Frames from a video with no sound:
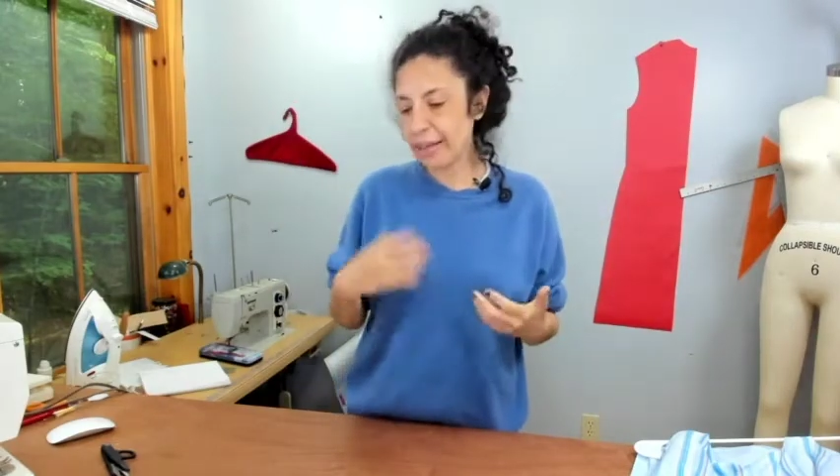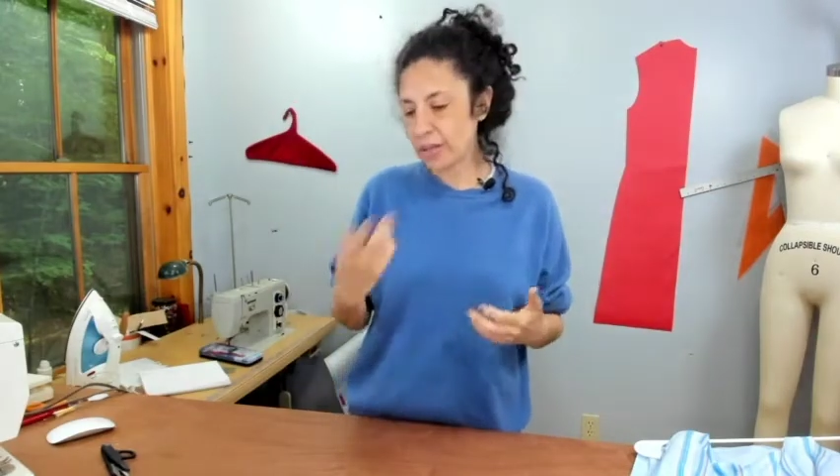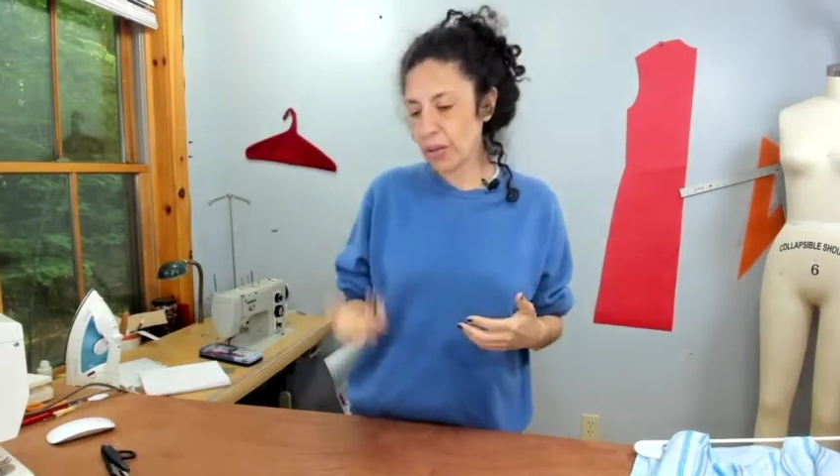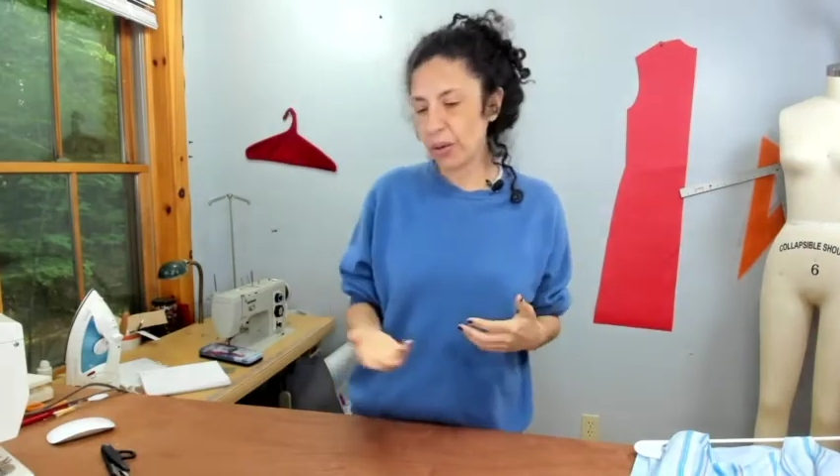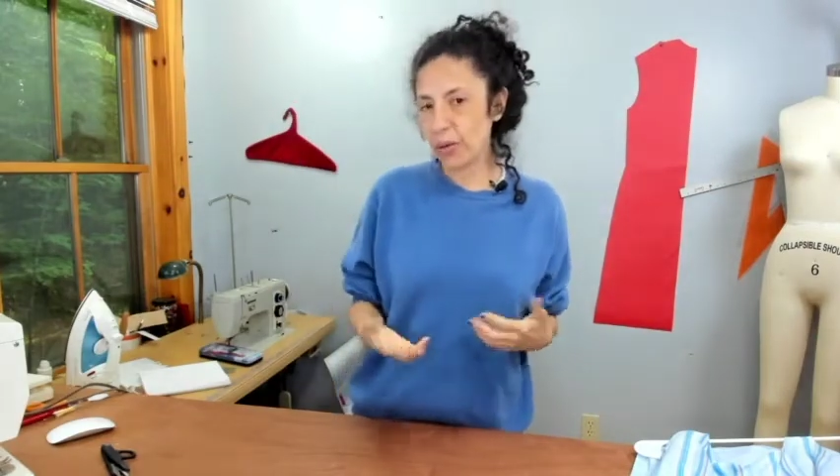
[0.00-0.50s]
And
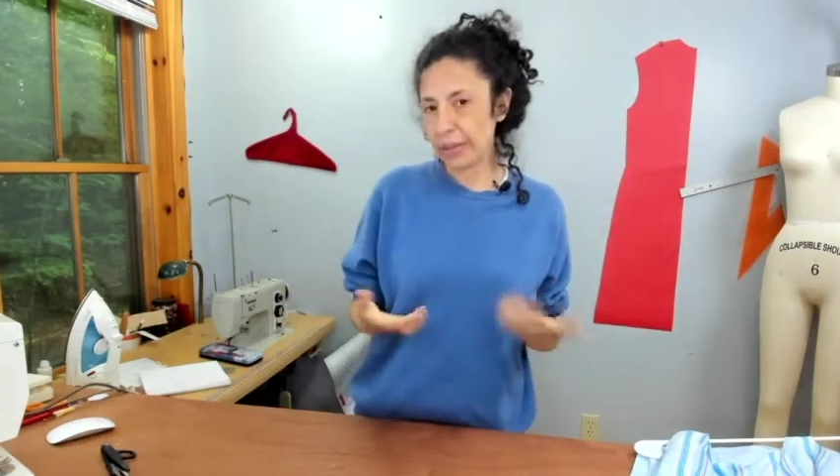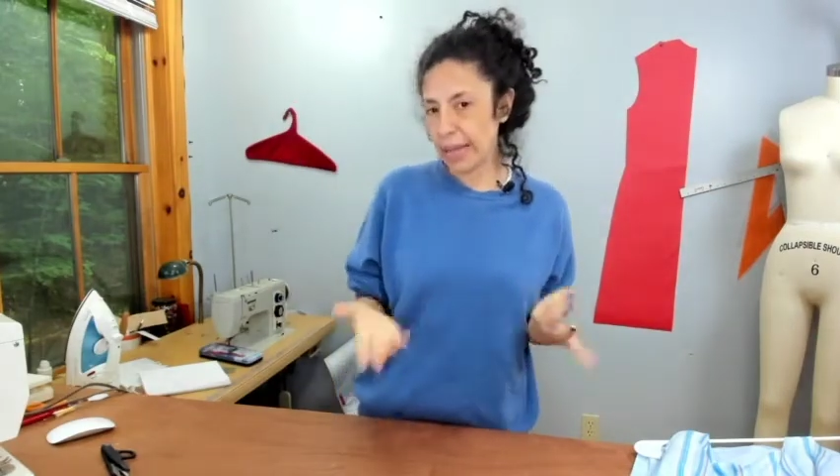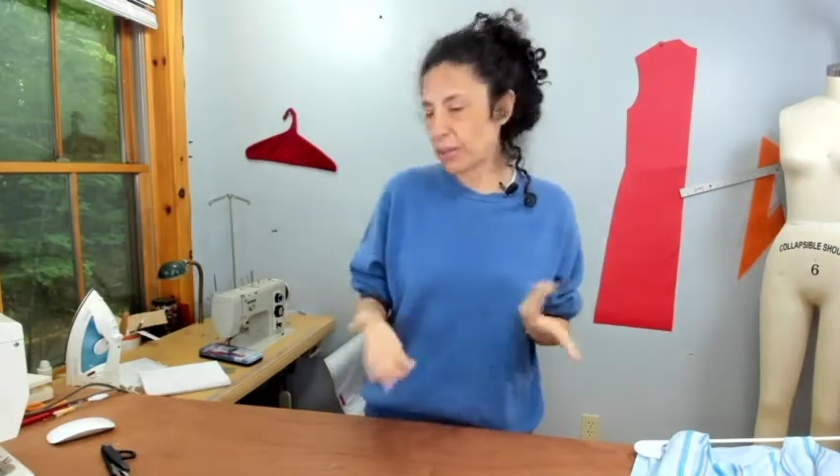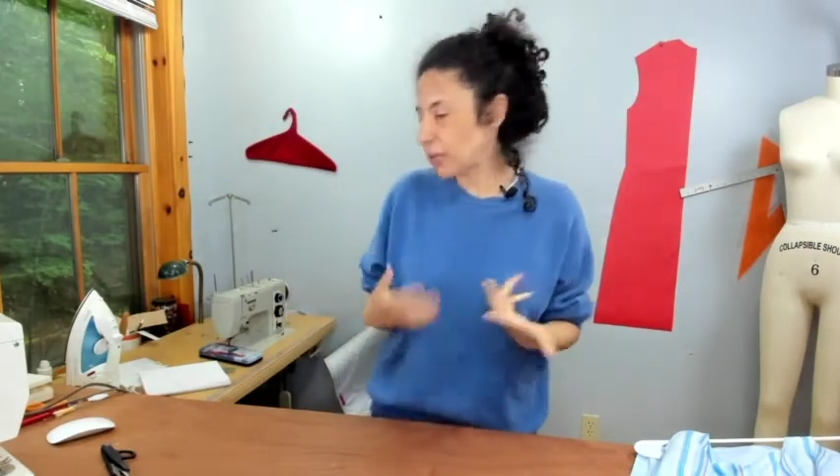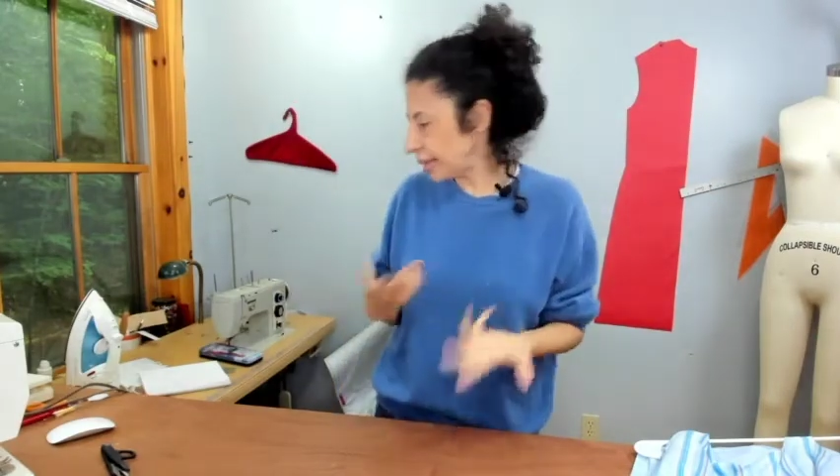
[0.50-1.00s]
so
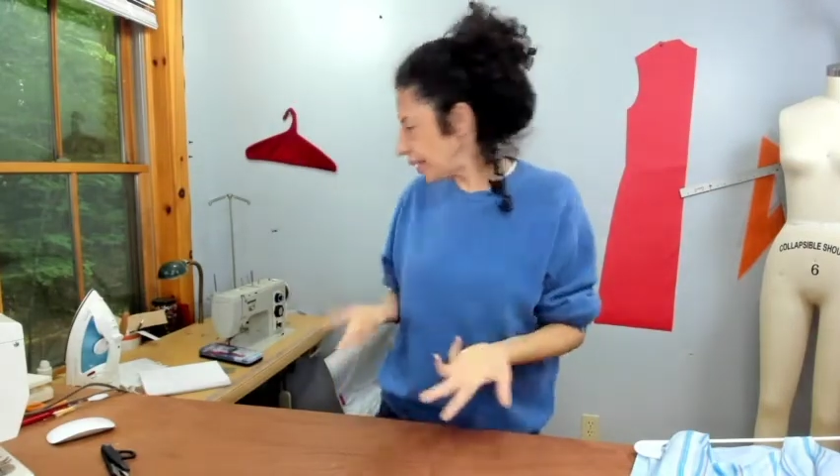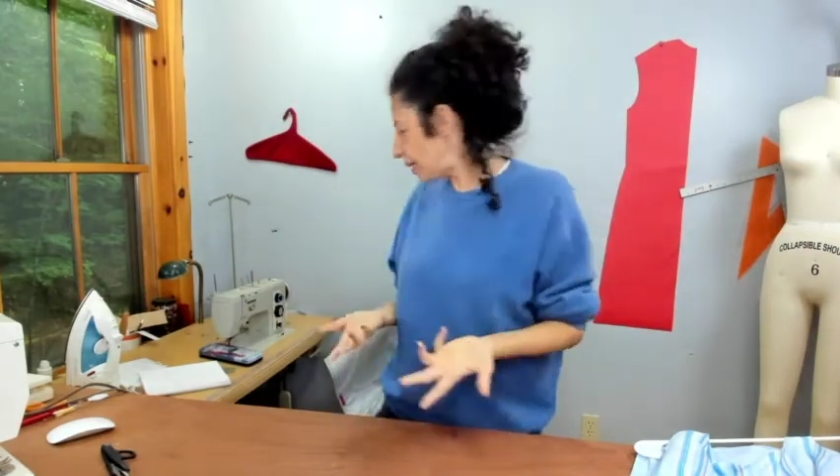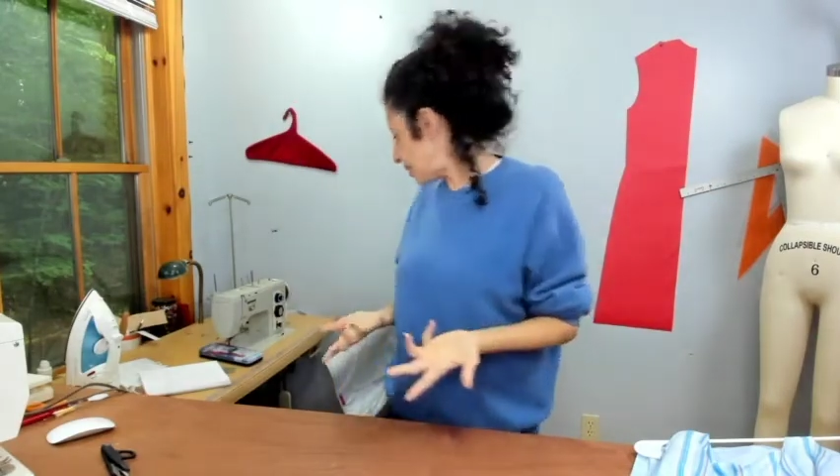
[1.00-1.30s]
that's one thing I